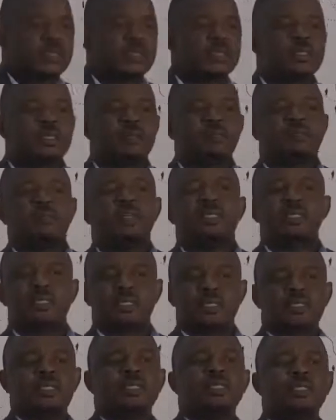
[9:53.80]
is the
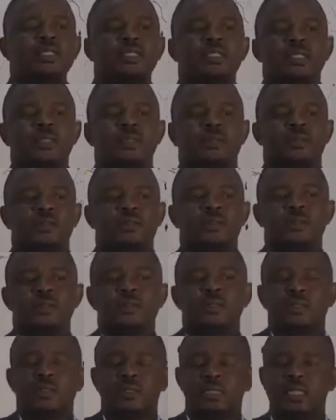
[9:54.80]
first initial
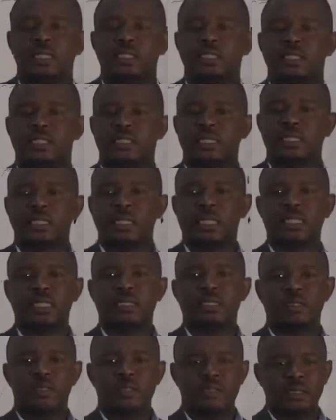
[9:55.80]
stage that I
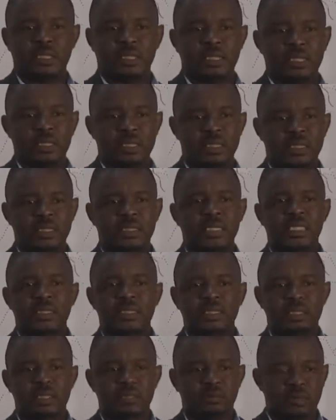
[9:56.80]

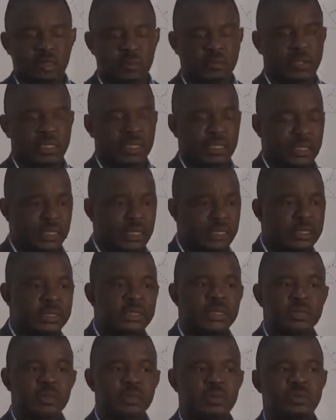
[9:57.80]
discussed in the paper
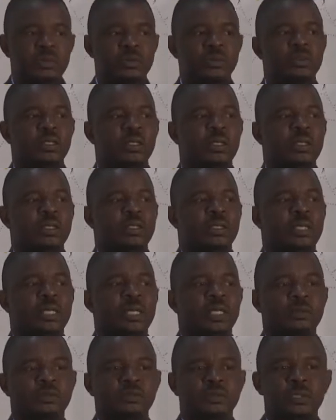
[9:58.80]
relating to
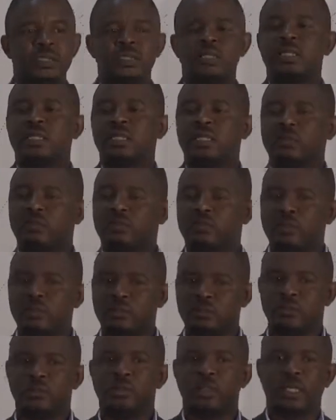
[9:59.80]
this endeavor
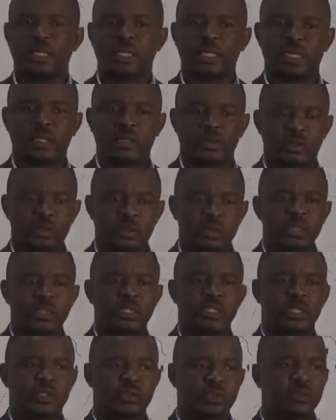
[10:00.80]
by
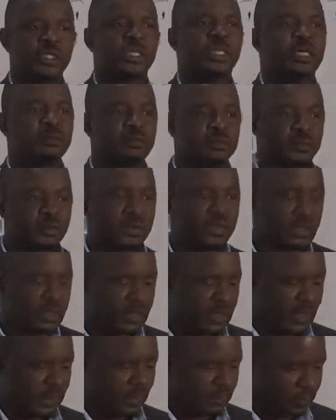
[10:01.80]
Rhodesia to become
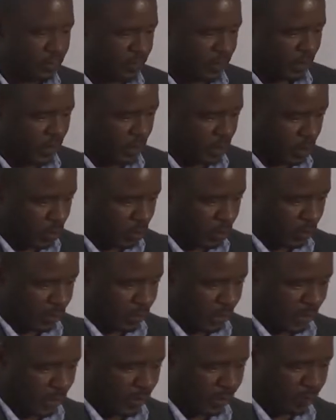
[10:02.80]
this kind of
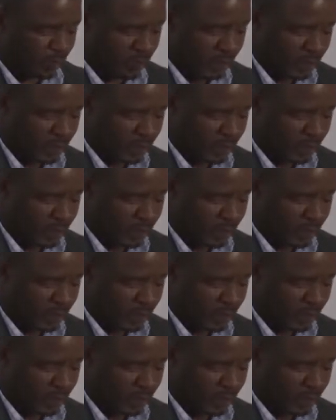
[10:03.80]
superpower.